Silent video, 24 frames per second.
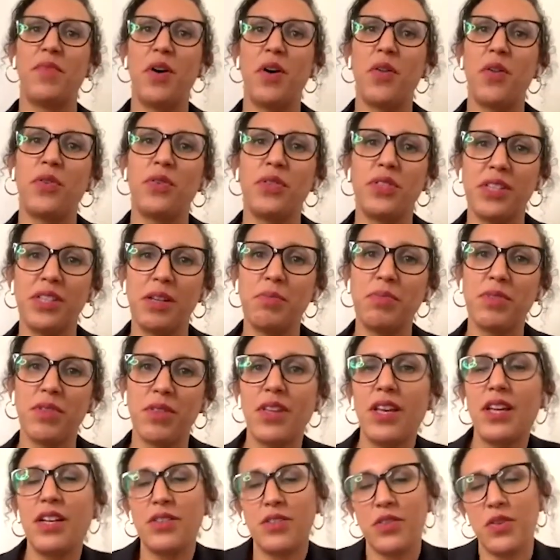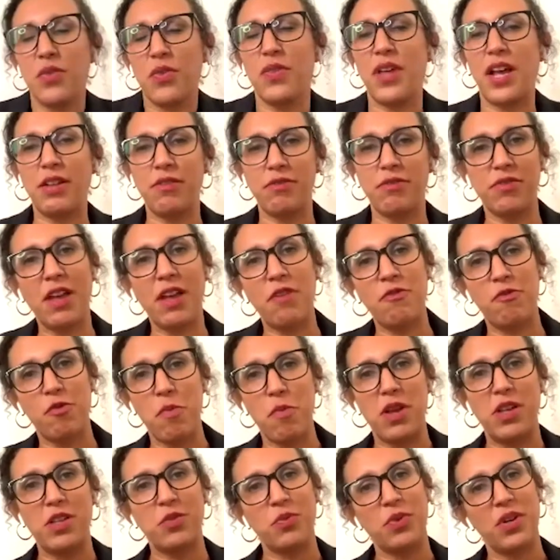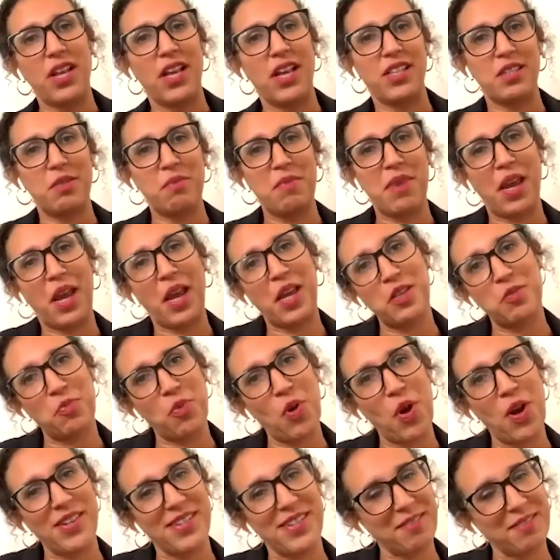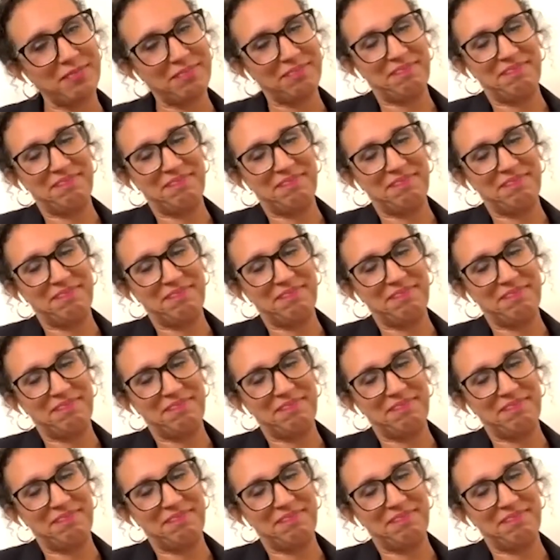all those types of things. So that for me is what SMA has brought.